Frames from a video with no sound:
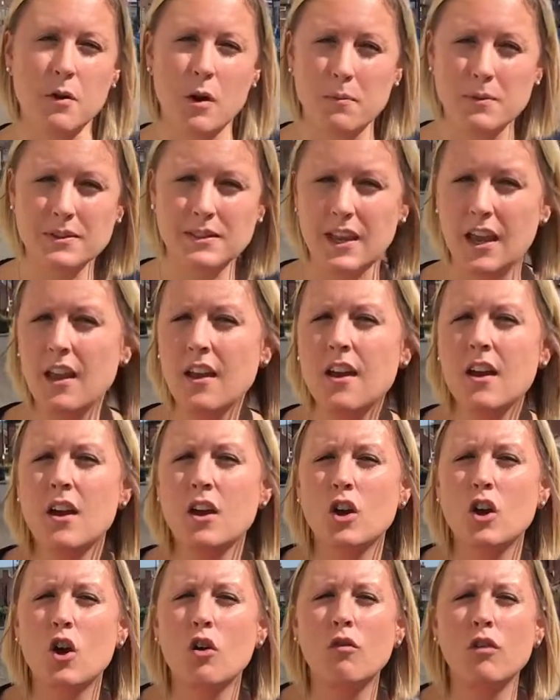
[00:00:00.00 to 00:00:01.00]
property,
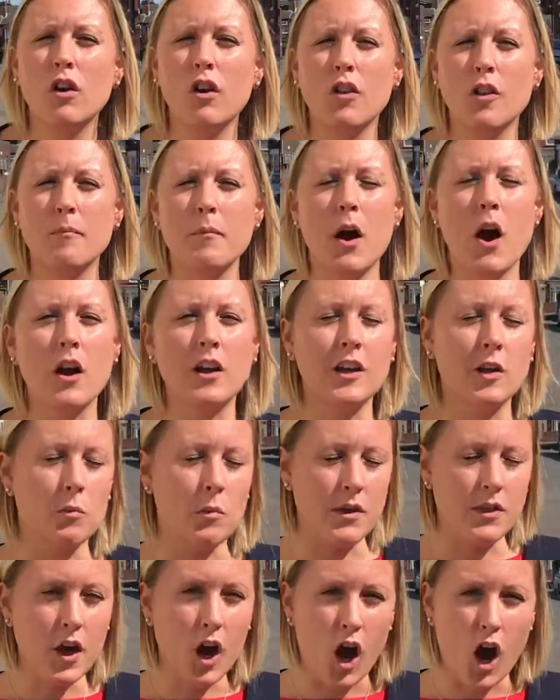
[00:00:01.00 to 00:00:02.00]
currently on the
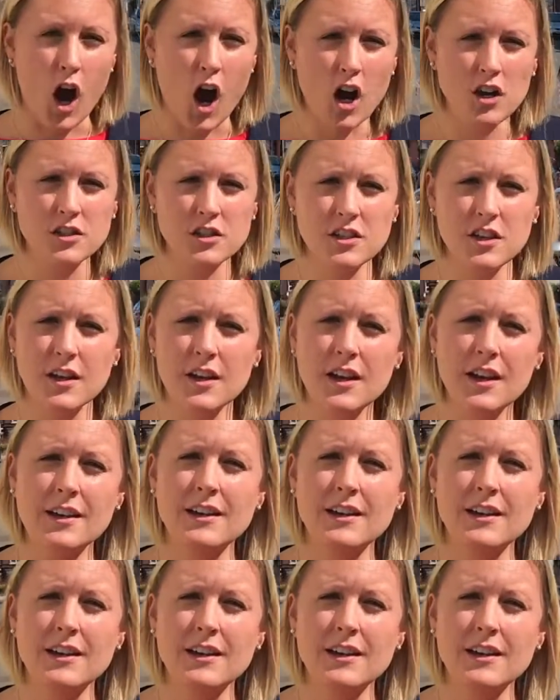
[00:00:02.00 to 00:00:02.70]
market with Haart.